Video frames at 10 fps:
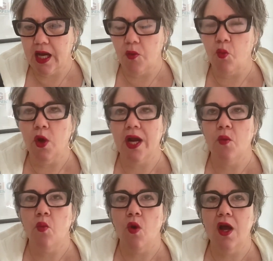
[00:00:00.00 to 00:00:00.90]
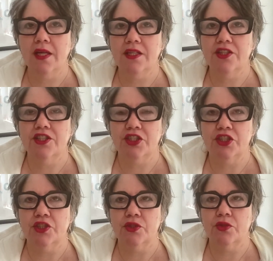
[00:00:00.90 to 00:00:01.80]
what I want you to
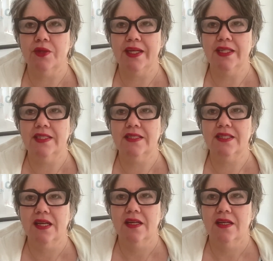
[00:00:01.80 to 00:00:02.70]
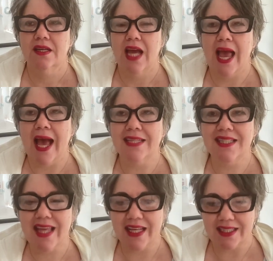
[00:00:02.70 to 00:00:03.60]
do is
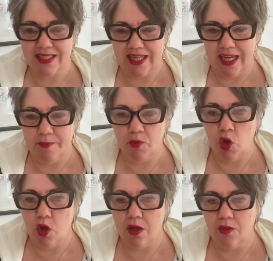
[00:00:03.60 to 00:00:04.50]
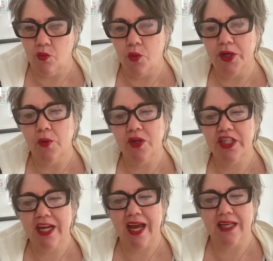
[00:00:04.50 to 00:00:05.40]
ask that same, well, we don't want
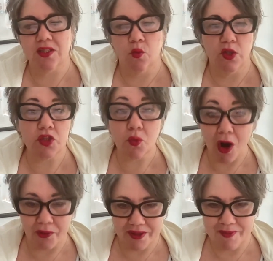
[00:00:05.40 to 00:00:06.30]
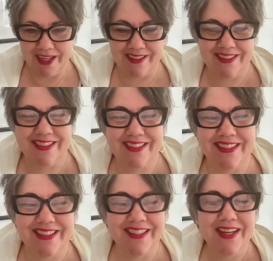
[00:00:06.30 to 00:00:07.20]
you to ask what's wrong with me,
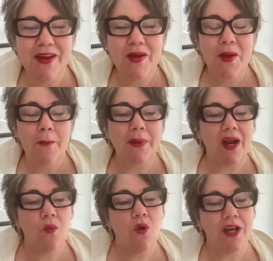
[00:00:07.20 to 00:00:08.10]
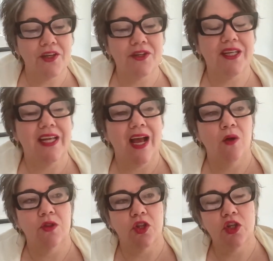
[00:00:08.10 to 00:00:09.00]
but I want you to
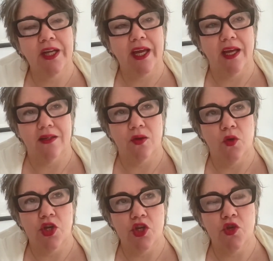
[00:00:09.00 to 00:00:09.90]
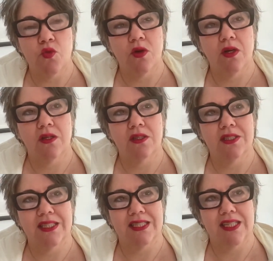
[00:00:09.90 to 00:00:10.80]
now look at your
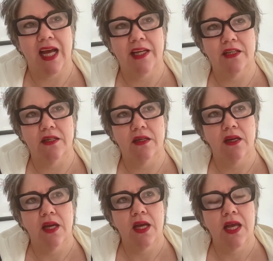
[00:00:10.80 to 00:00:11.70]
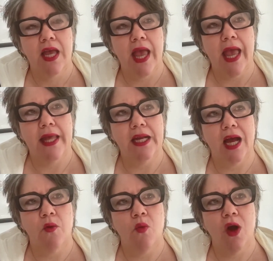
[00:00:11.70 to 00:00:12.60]
desire, and
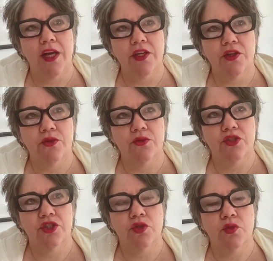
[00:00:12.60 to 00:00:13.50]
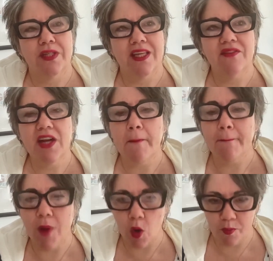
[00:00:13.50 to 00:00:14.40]
I want you to give it a
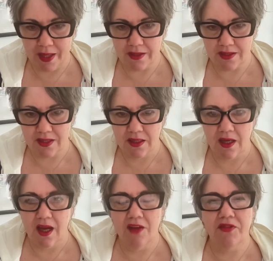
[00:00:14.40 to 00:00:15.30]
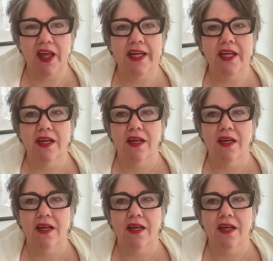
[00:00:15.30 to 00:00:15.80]
moment of like,